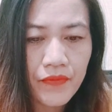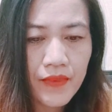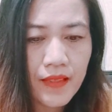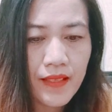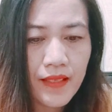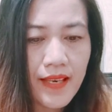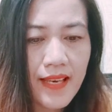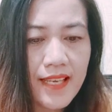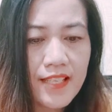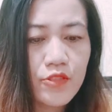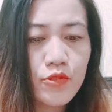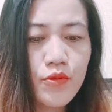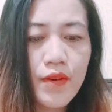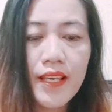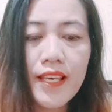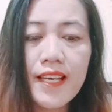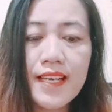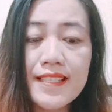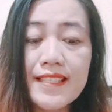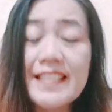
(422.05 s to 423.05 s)
yes,
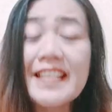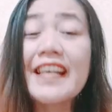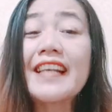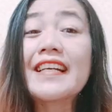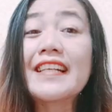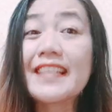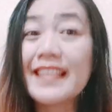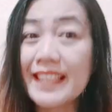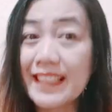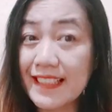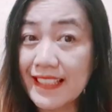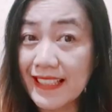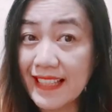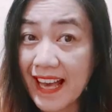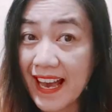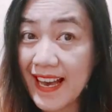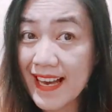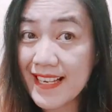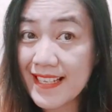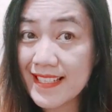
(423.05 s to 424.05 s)
drinking a single
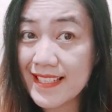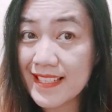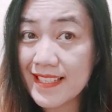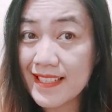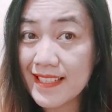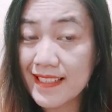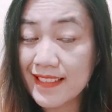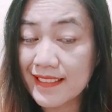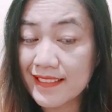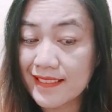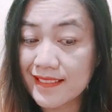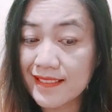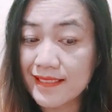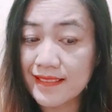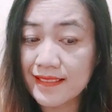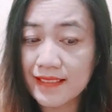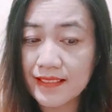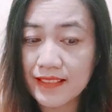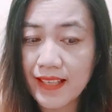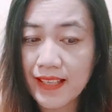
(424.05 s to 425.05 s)
glass,
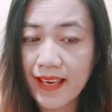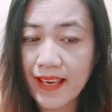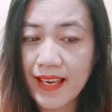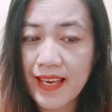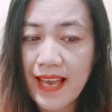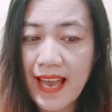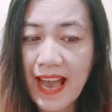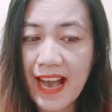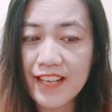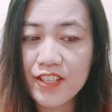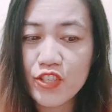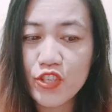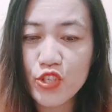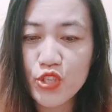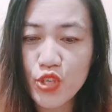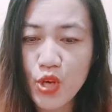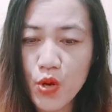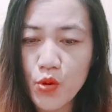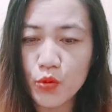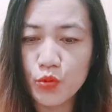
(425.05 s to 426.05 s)
okay, has
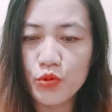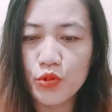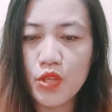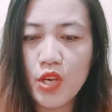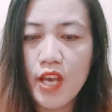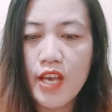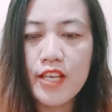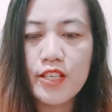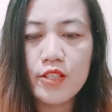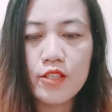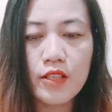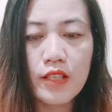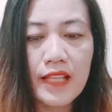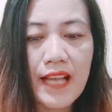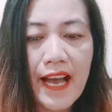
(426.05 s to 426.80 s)
shown to